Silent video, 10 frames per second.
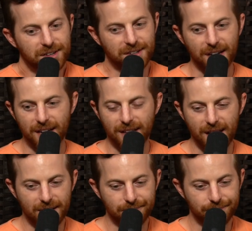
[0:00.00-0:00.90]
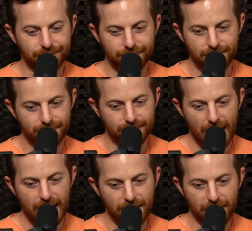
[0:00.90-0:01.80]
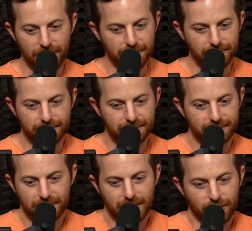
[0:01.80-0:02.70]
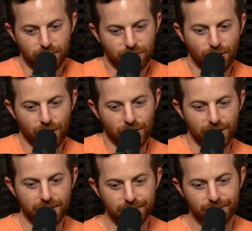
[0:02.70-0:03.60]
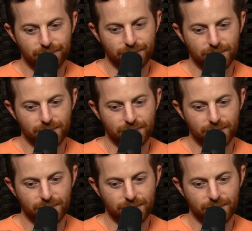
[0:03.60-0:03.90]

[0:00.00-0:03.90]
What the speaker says: just get like, I don't know, construction